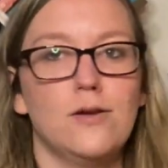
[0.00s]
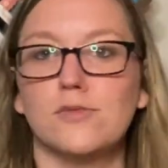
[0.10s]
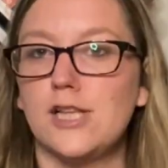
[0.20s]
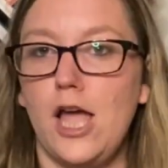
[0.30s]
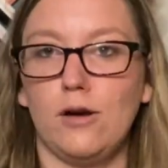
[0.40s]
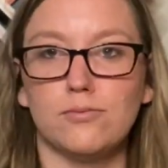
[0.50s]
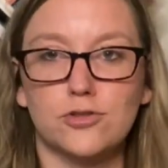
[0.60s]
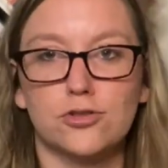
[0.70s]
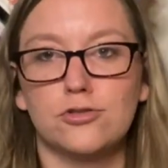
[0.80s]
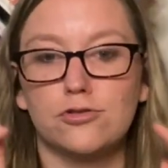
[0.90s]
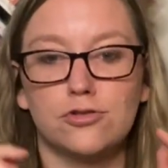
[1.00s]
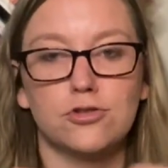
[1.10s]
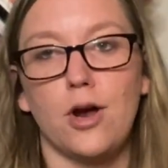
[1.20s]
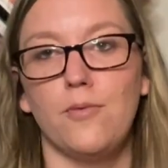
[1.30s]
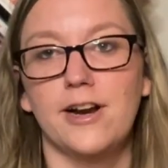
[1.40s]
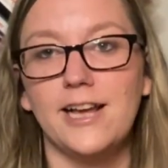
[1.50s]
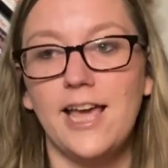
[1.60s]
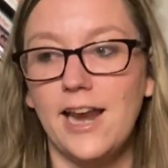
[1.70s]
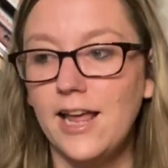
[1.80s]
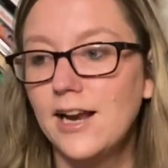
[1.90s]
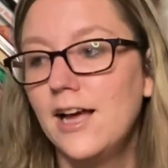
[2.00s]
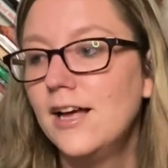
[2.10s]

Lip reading: and was like, I want to get it.